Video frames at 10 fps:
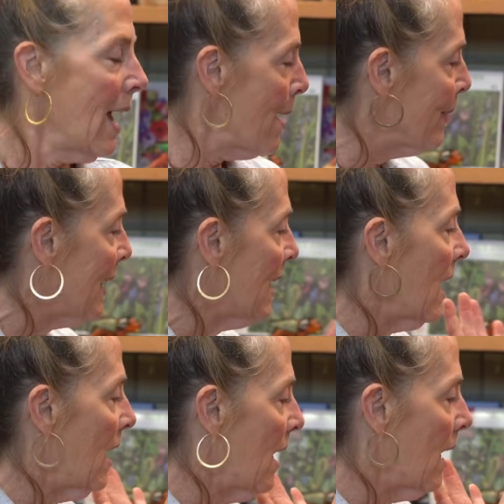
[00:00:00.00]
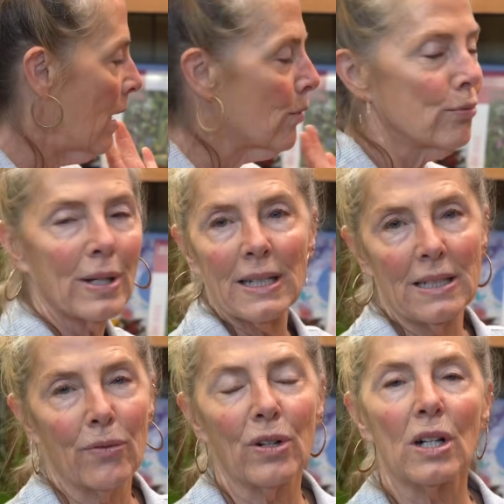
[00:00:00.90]
I mean, really
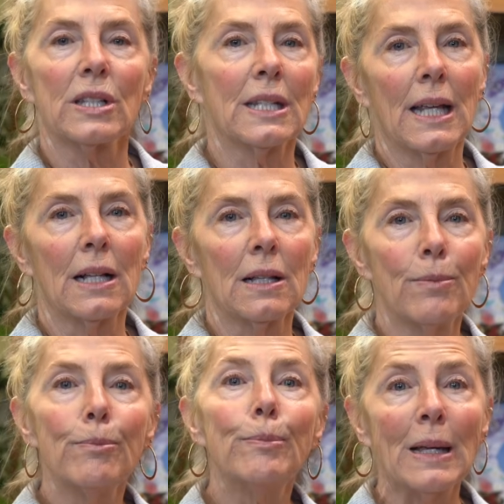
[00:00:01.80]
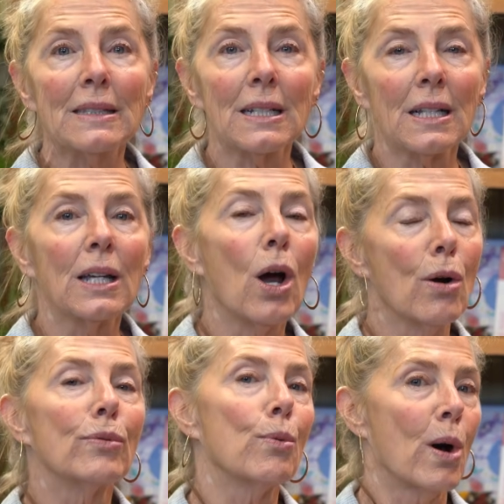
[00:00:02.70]
difficult to kill. Basically,
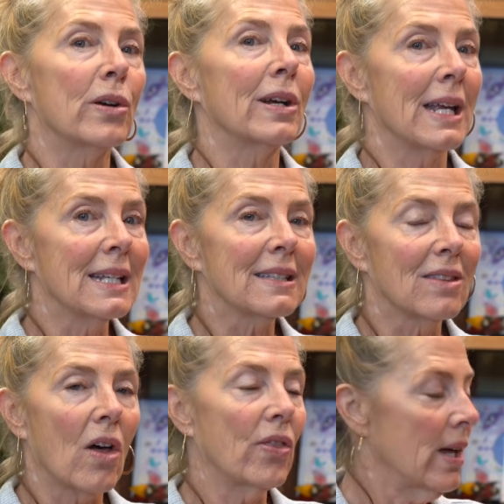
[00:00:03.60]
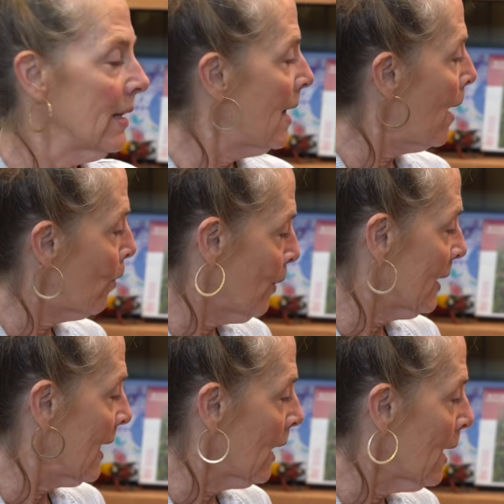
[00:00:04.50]
overwatering is the thing that will
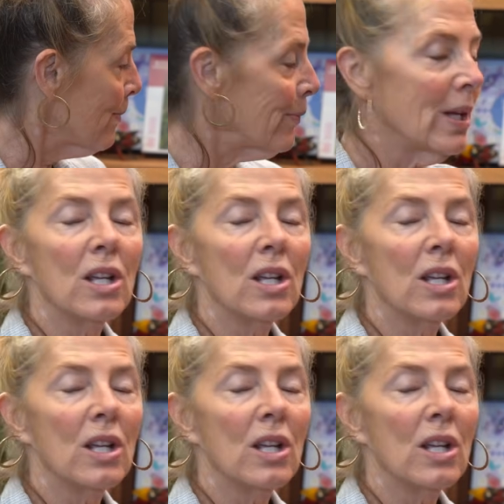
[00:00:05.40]
kill them.